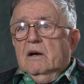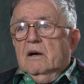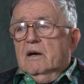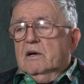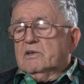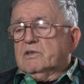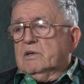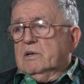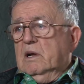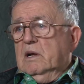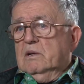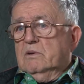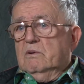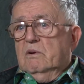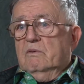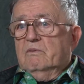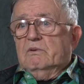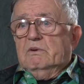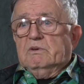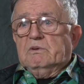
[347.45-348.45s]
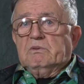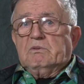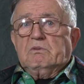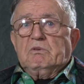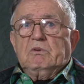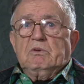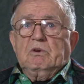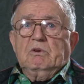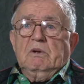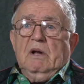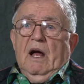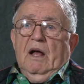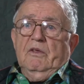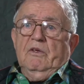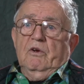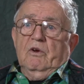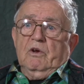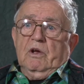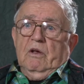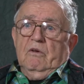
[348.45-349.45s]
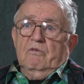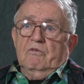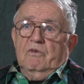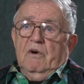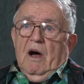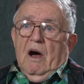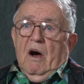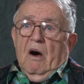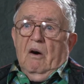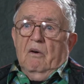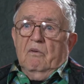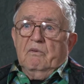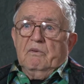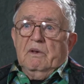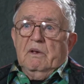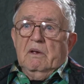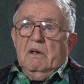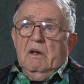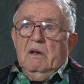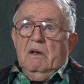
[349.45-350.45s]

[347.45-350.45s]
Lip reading: I said, I don't know if it was a good idea to get involved